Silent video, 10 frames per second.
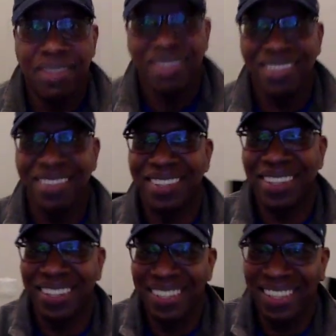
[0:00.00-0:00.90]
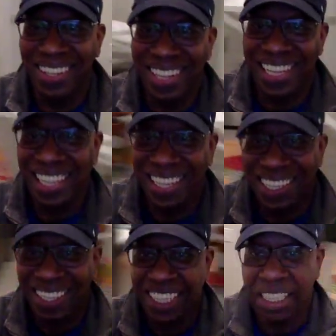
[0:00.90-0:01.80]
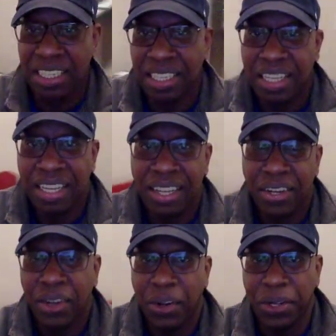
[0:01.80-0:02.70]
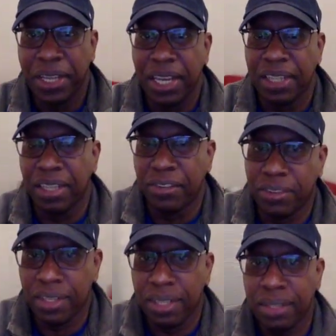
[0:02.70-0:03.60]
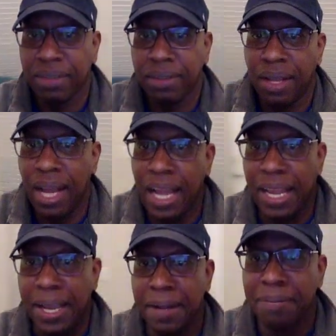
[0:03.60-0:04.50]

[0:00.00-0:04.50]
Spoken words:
Are you getting dizzy? I am.